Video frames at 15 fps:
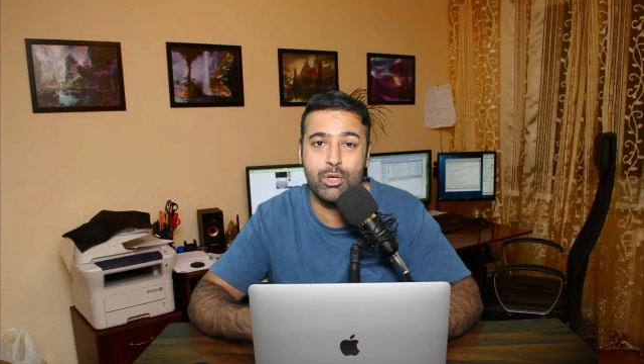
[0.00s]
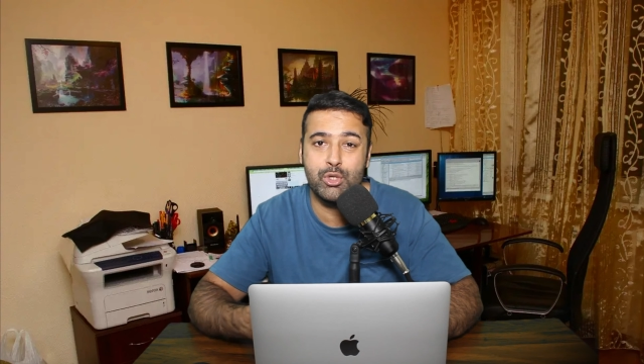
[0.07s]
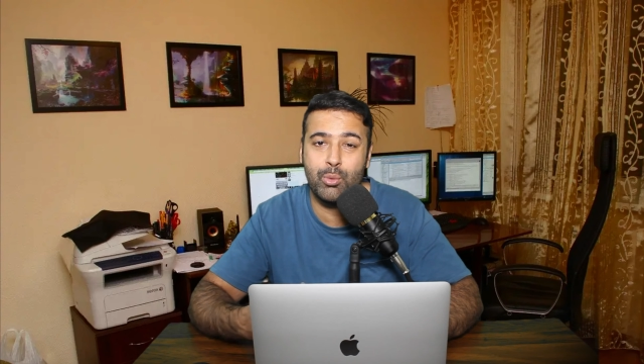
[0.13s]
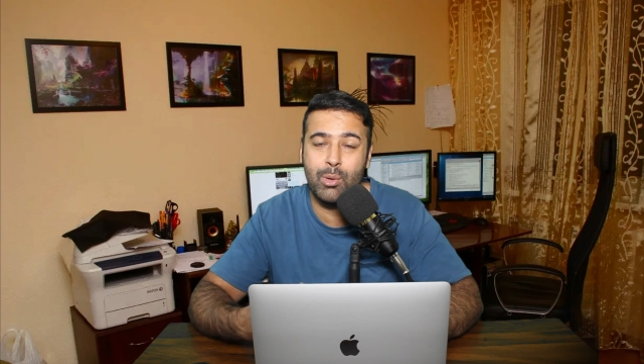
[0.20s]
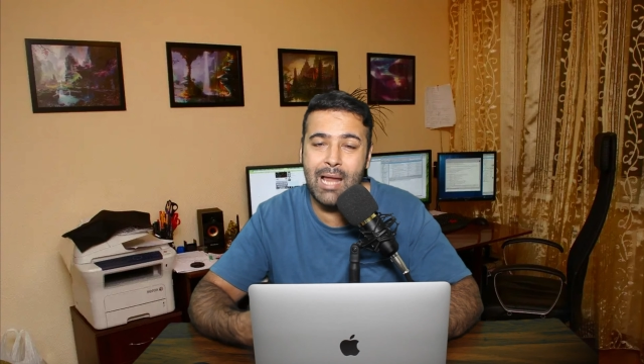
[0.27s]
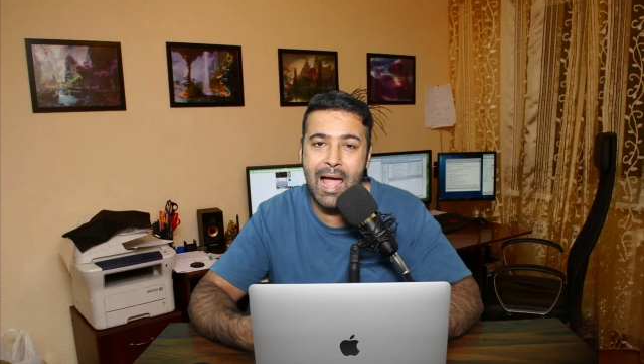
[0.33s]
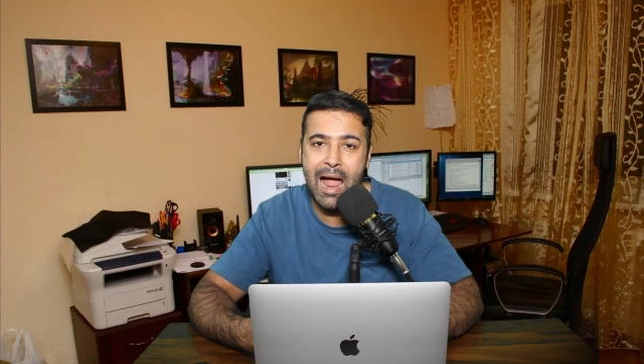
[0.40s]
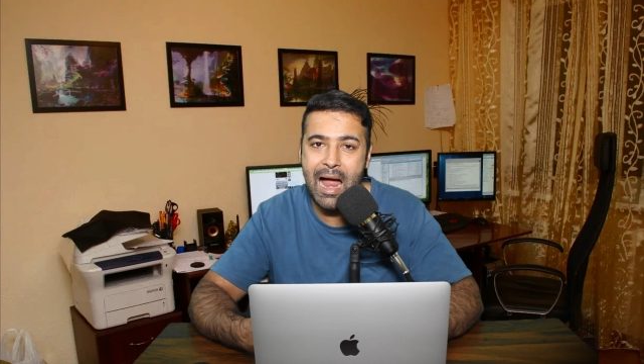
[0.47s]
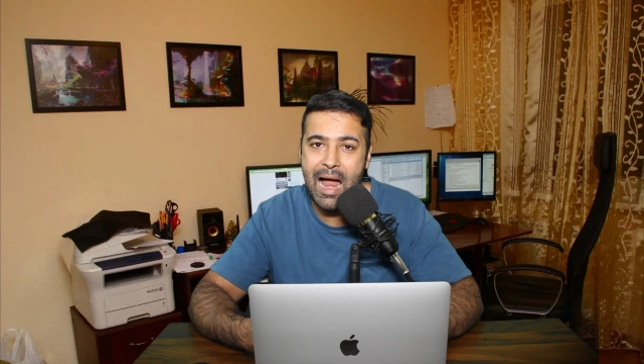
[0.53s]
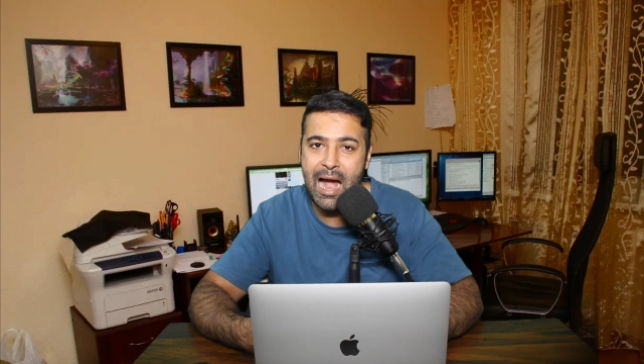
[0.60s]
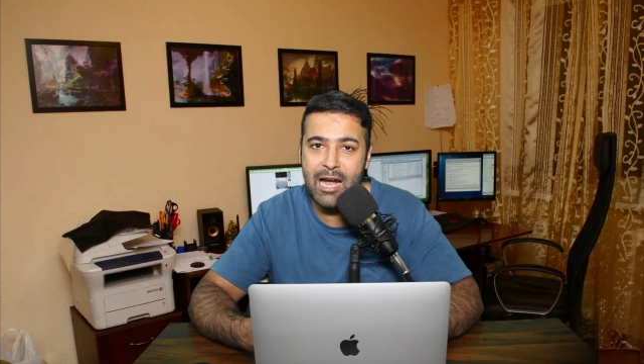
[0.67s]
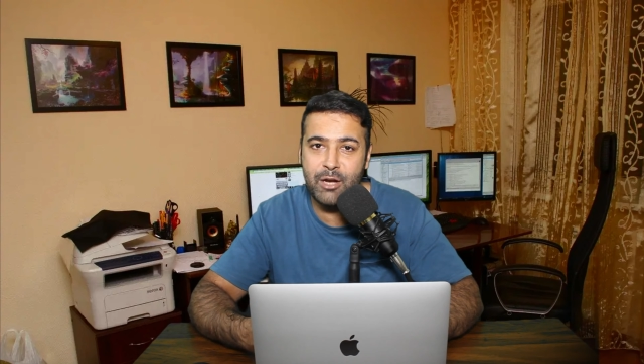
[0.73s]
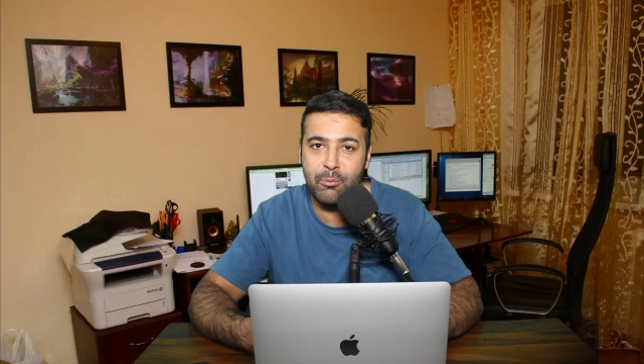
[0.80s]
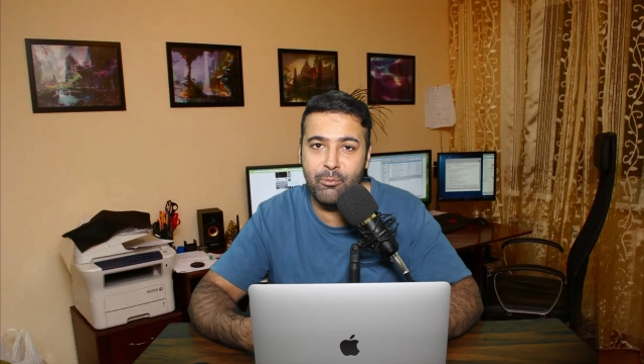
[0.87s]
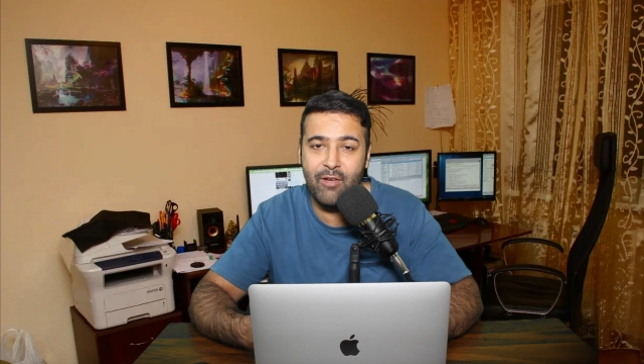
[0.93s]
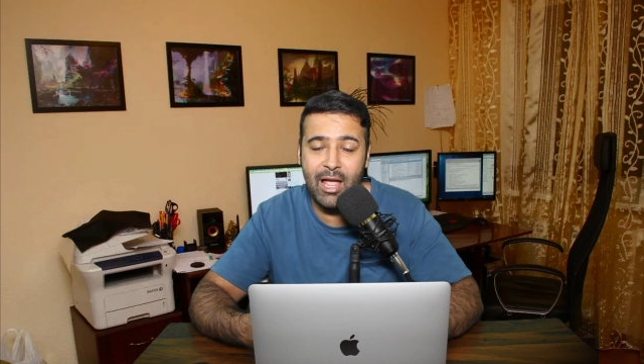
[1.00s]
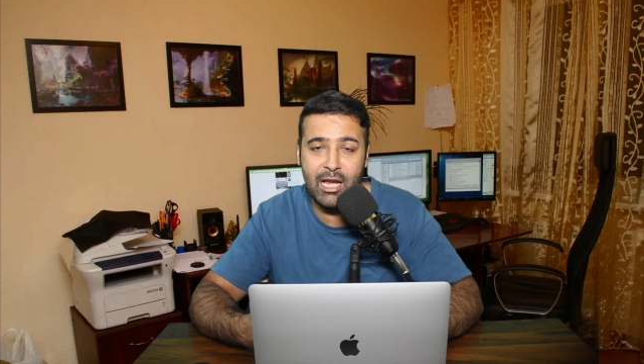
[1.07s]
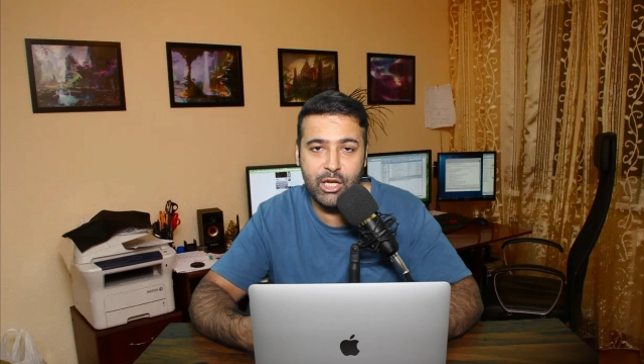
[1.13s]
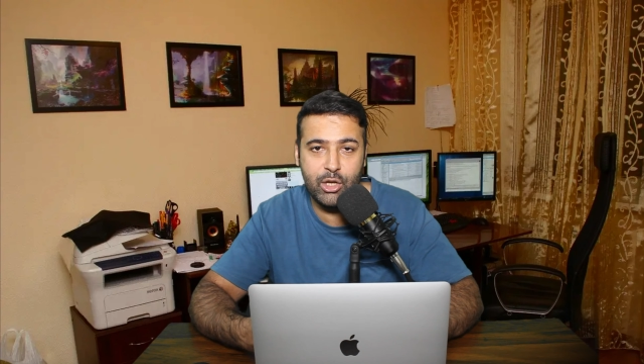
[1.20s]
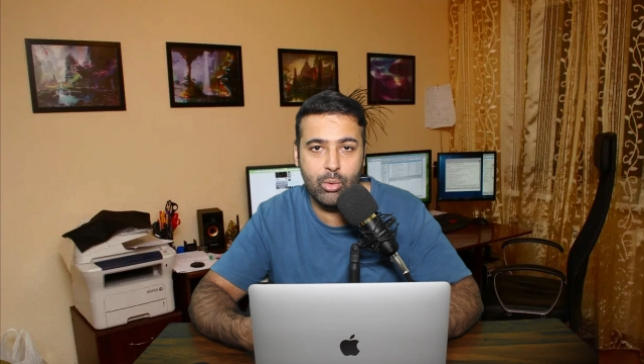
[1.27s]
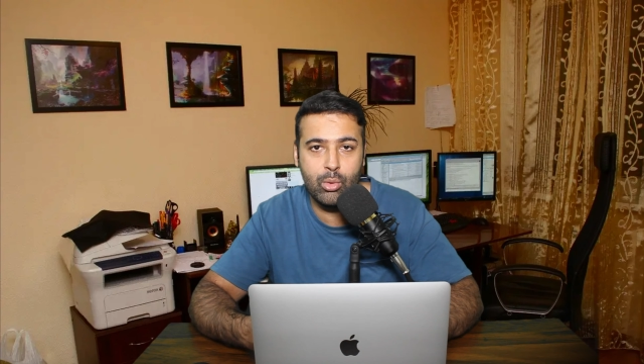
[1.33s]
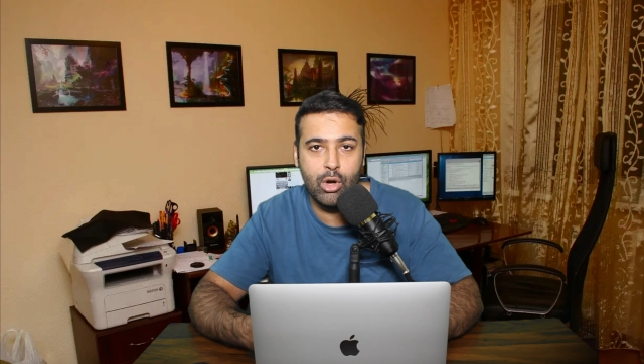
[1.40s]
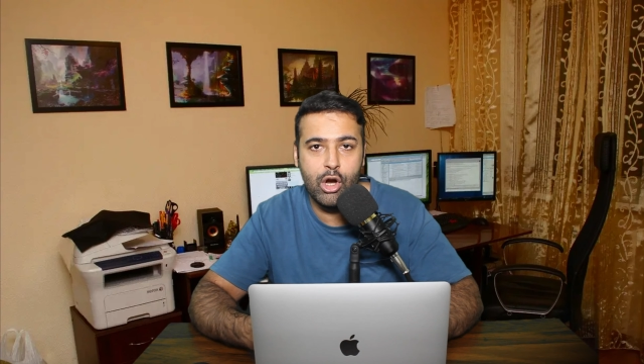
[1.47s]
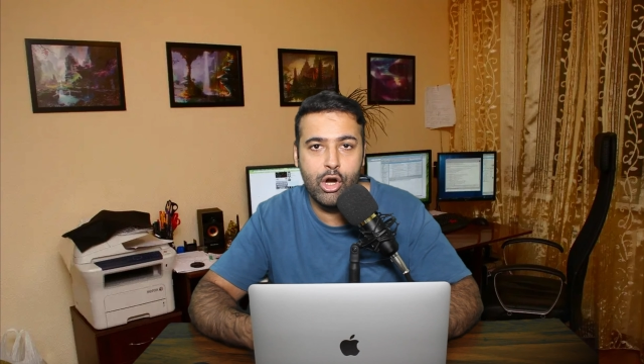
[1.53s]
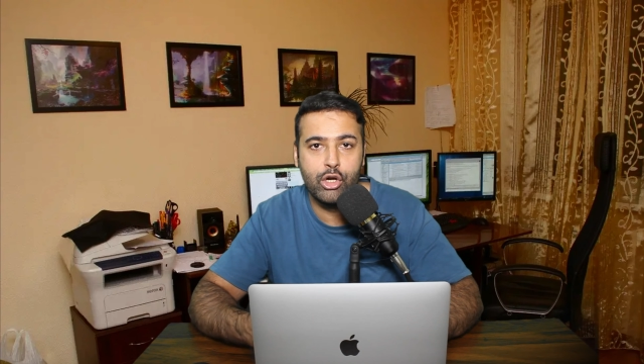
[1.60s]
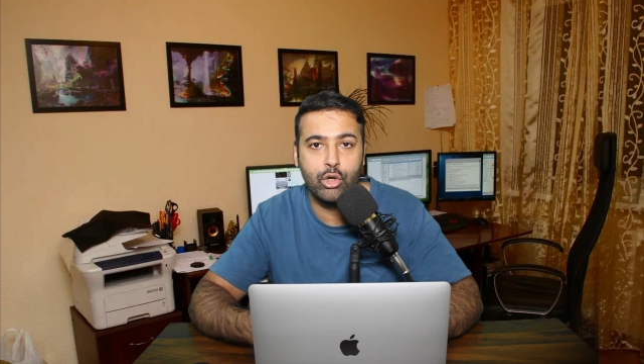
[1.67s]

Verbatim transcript: which will add value